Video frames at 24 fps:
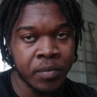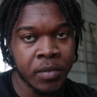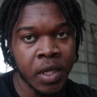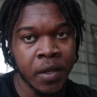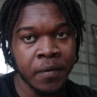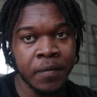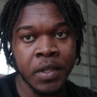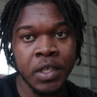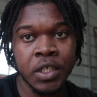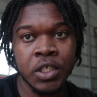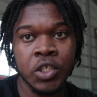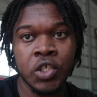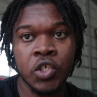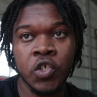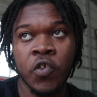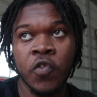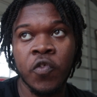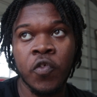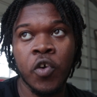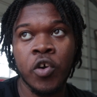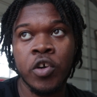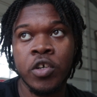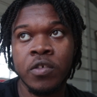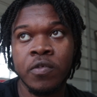If this is your
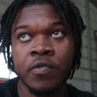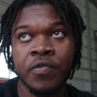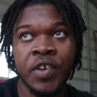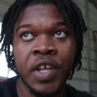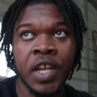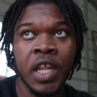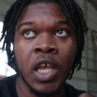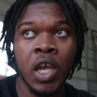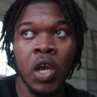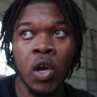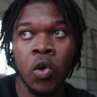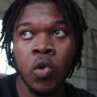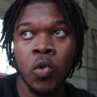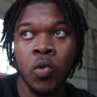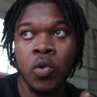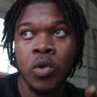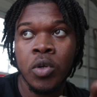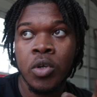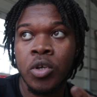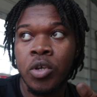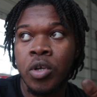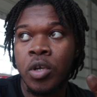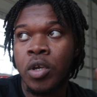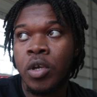first video,
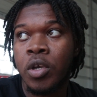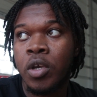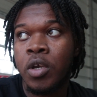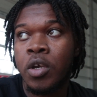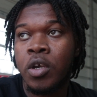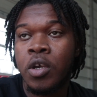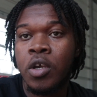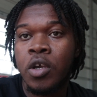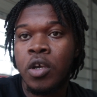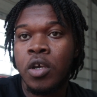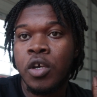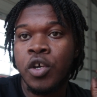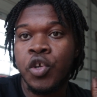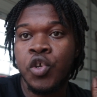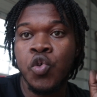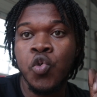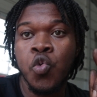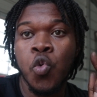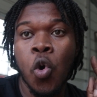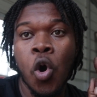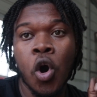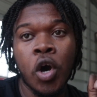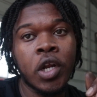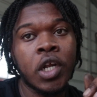you
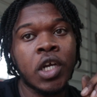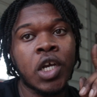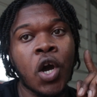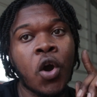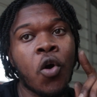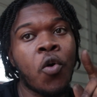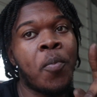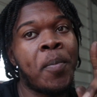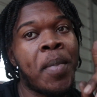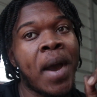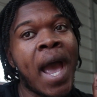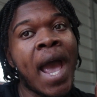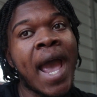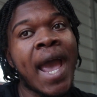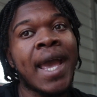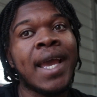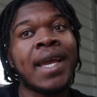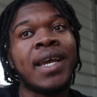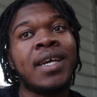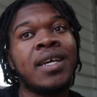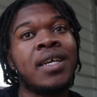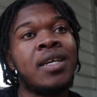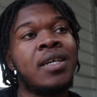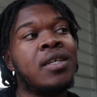want to go back
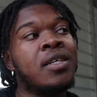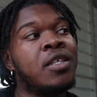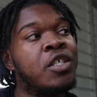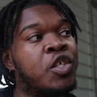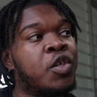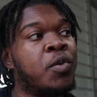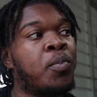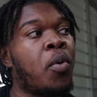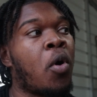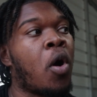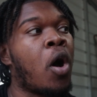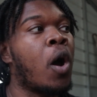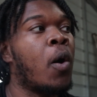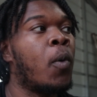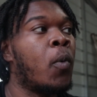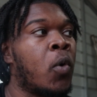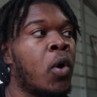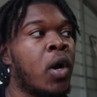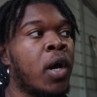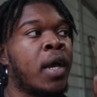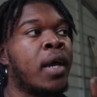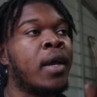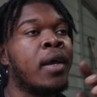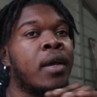to part
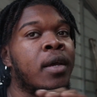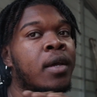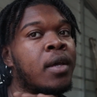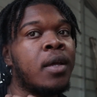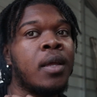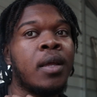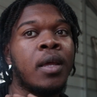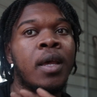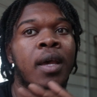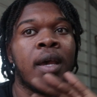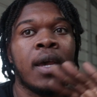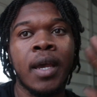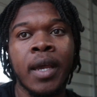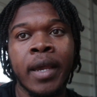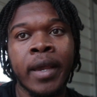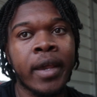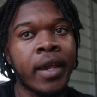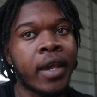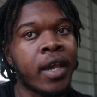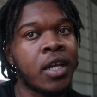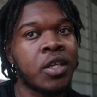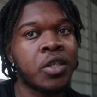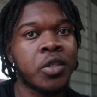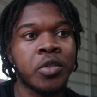1 and
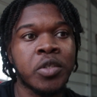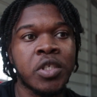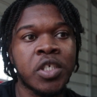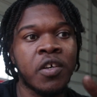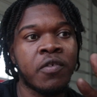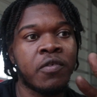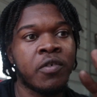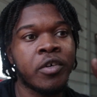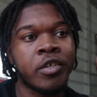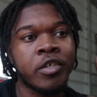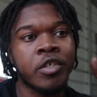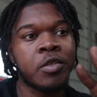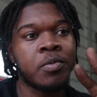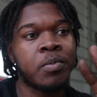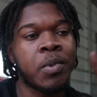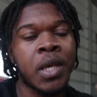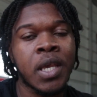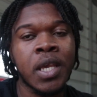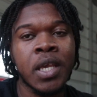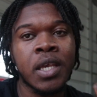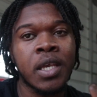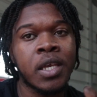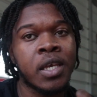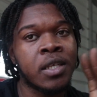catch yourself up to
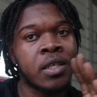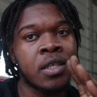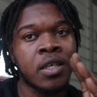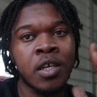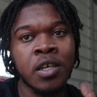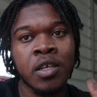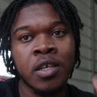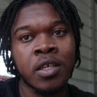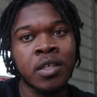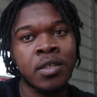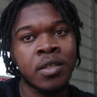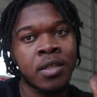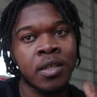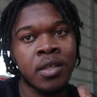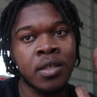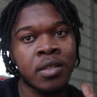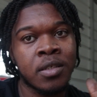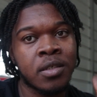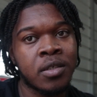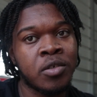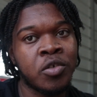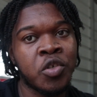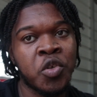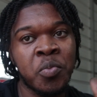speed, because
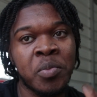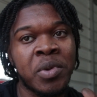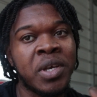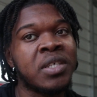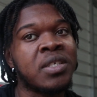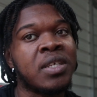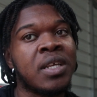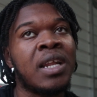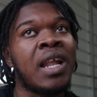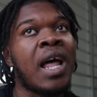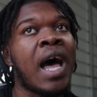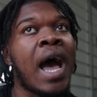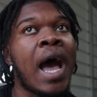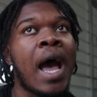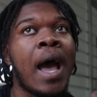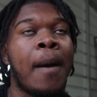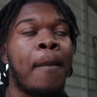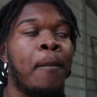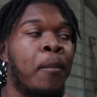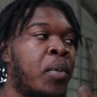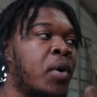it's you done missed a lot.